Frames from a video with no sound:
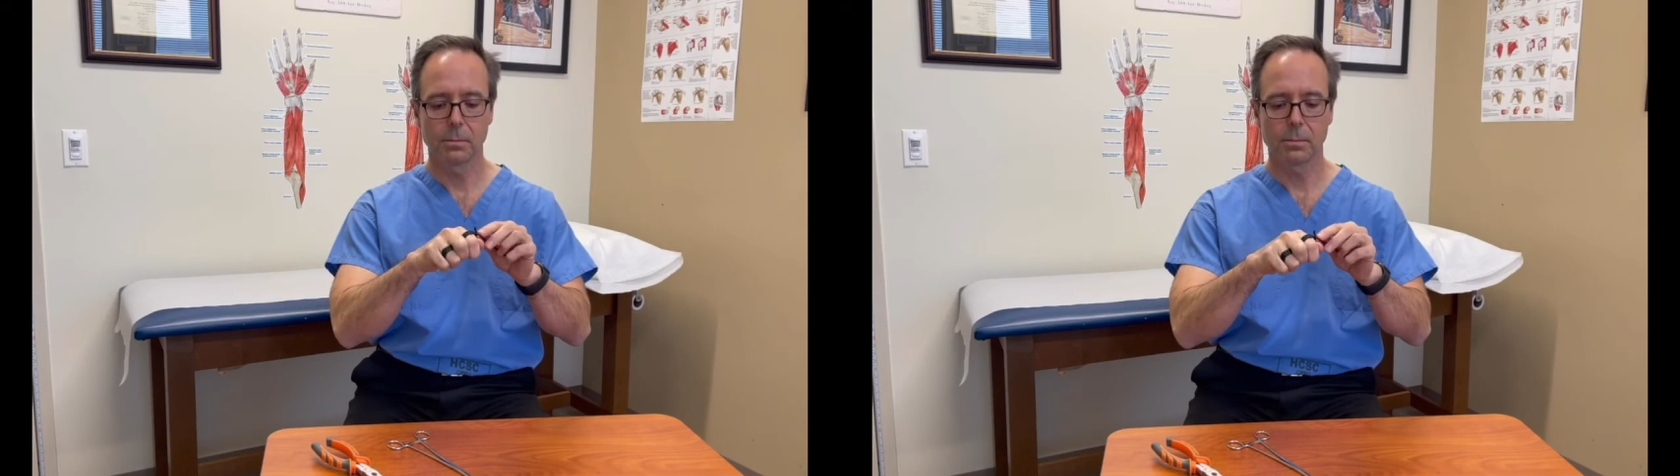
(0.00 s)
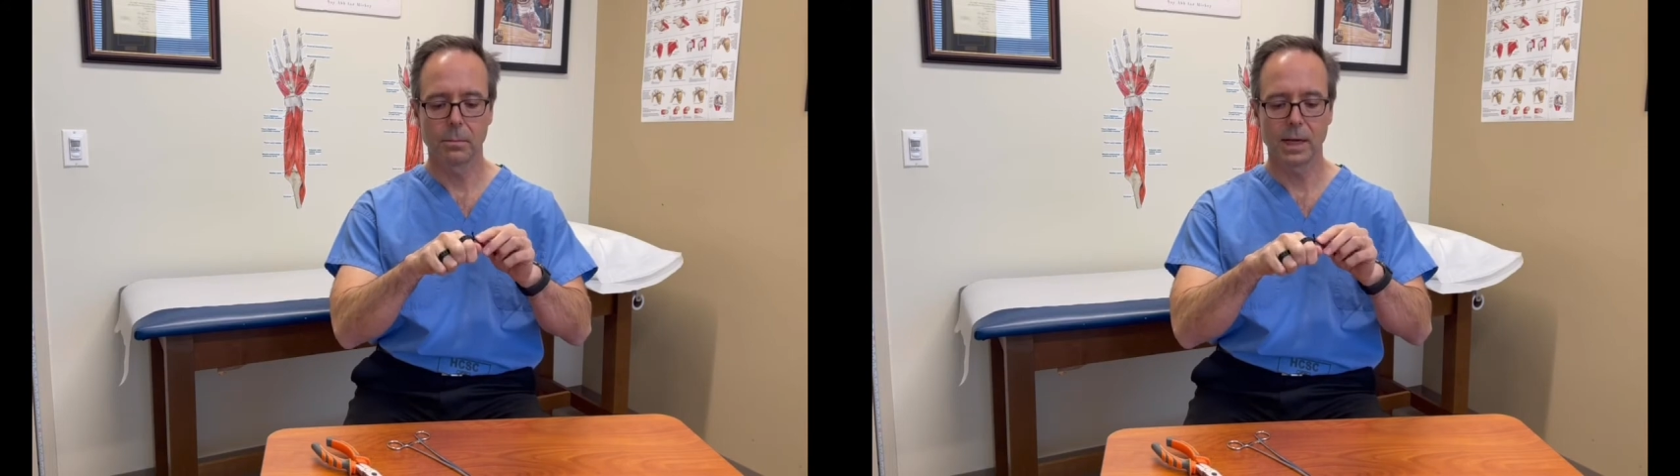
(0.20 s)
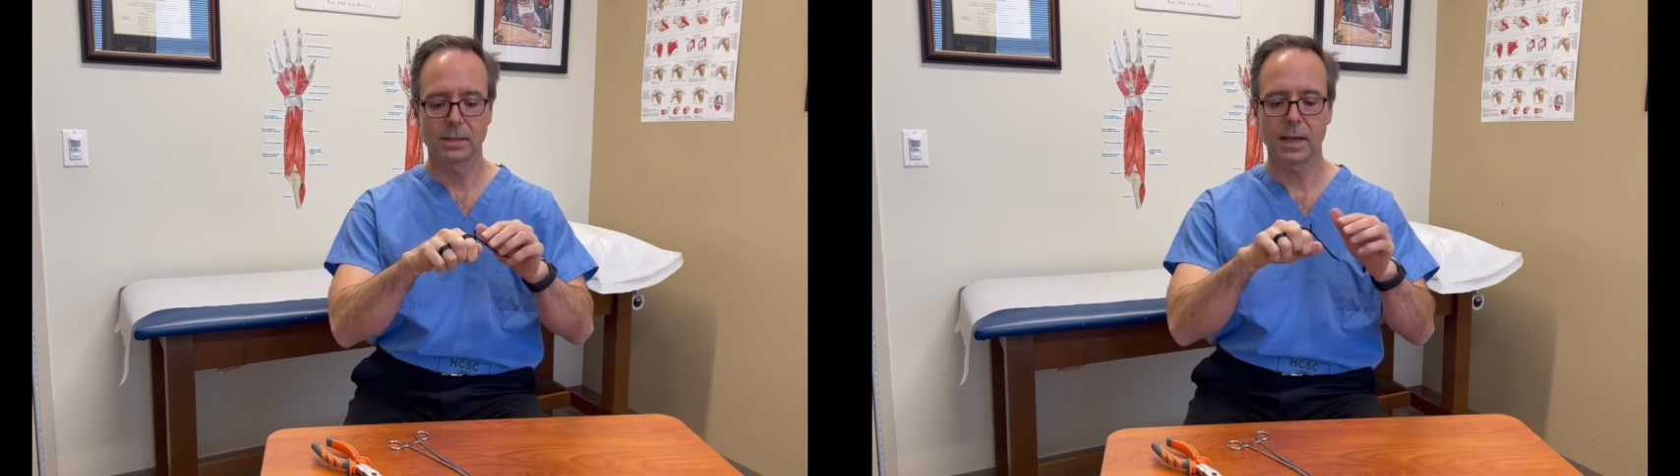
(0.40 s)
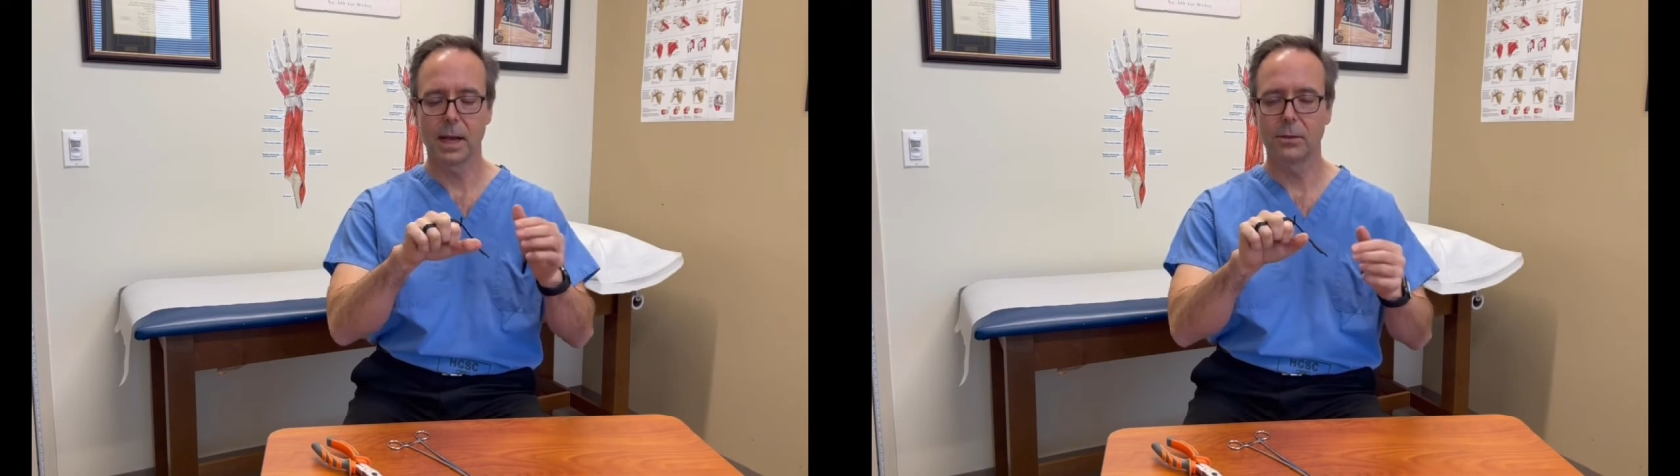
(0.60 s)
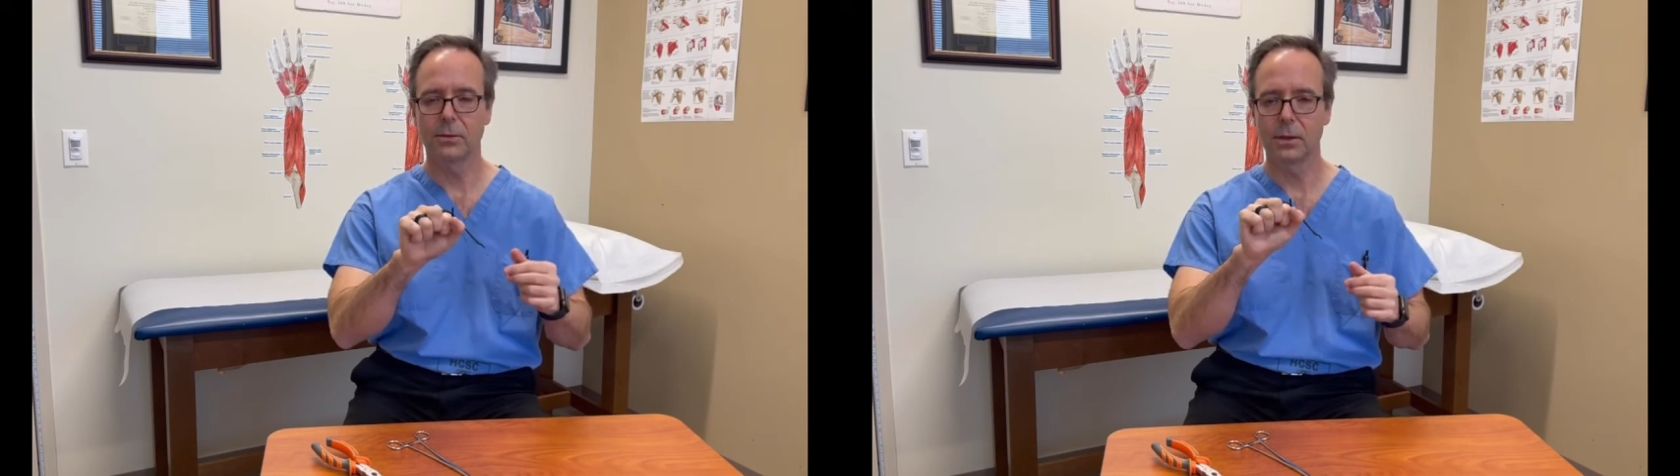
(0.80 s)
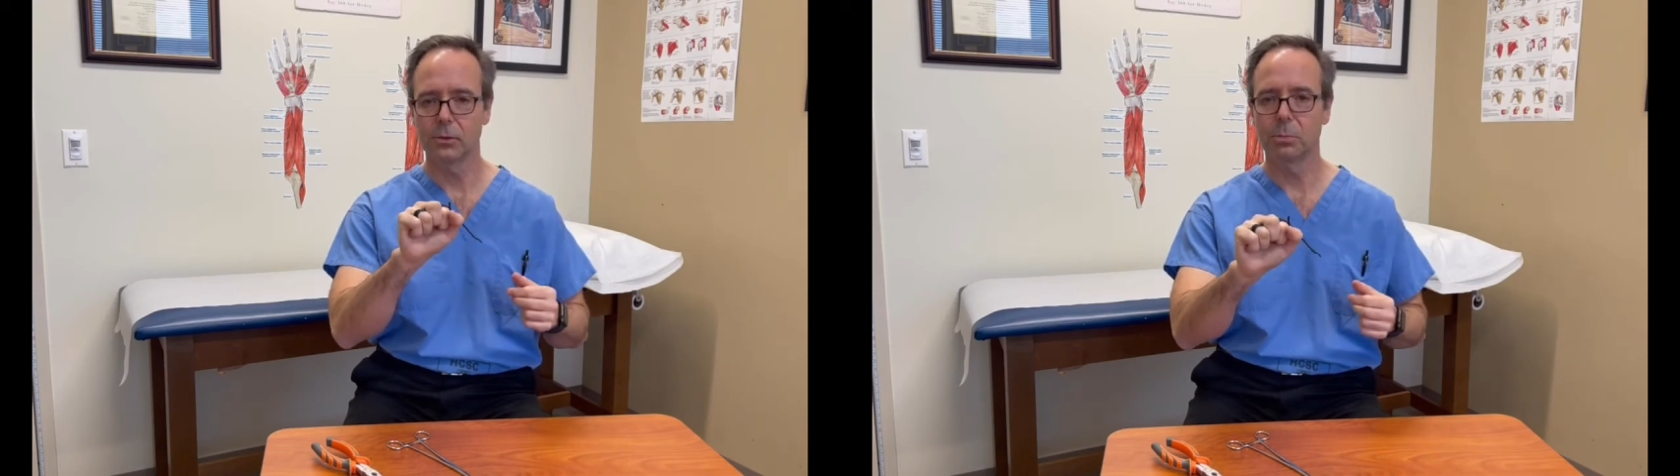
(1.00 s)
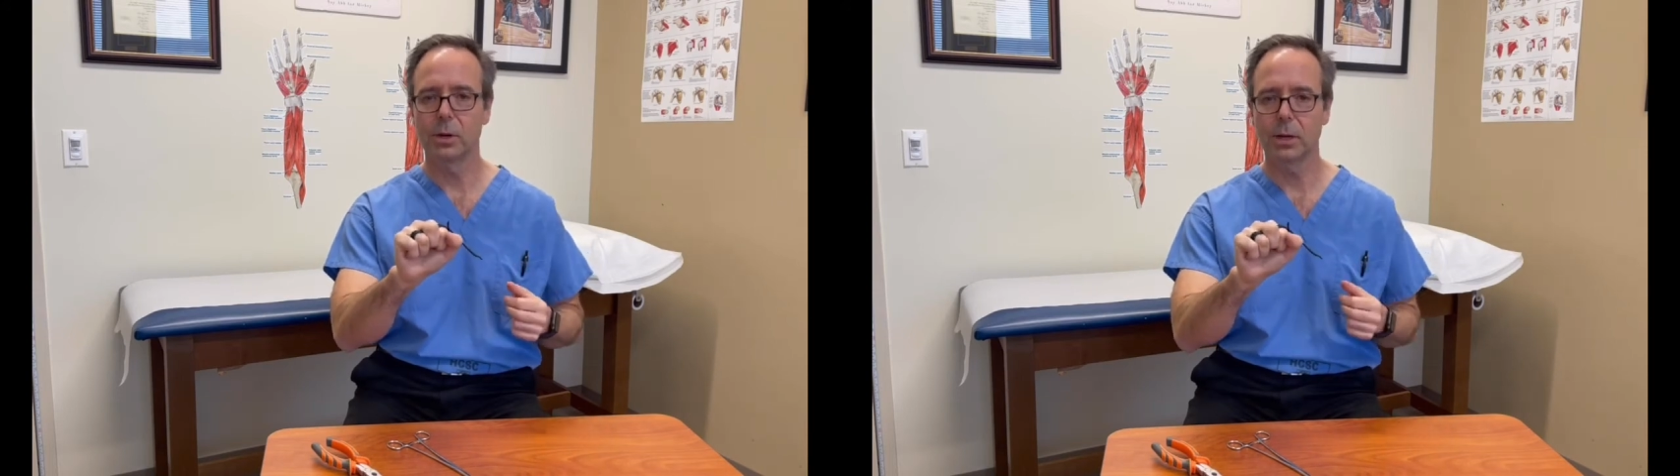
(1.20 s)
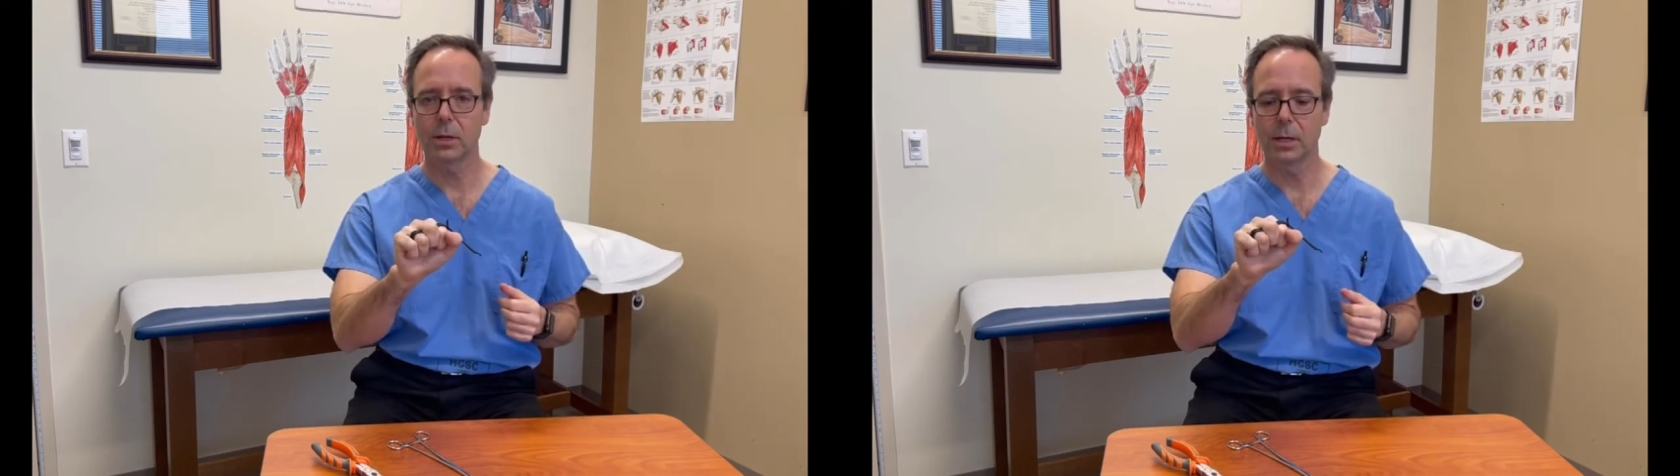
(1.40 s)
My size feels pretty
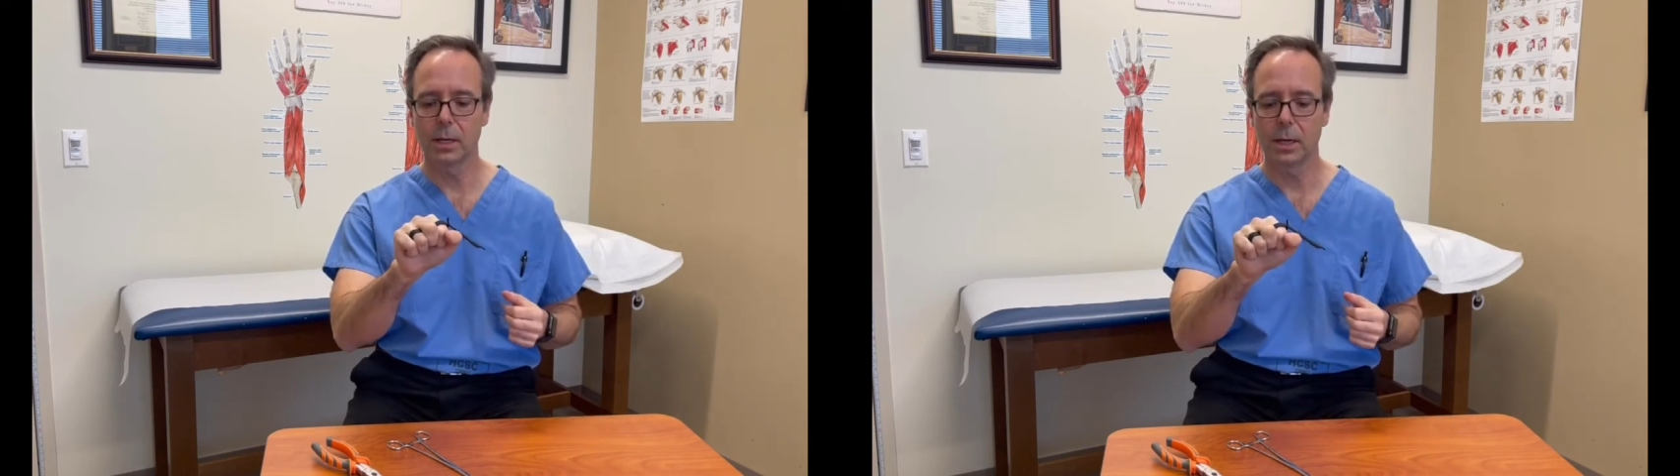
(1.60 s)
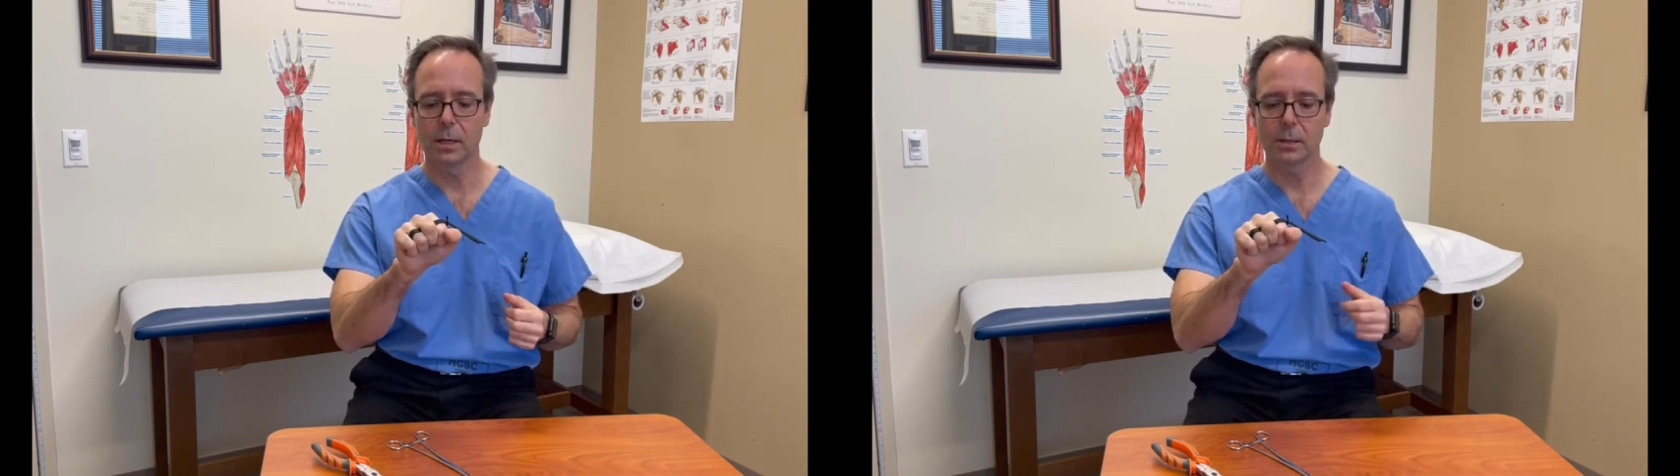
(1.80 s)
good here,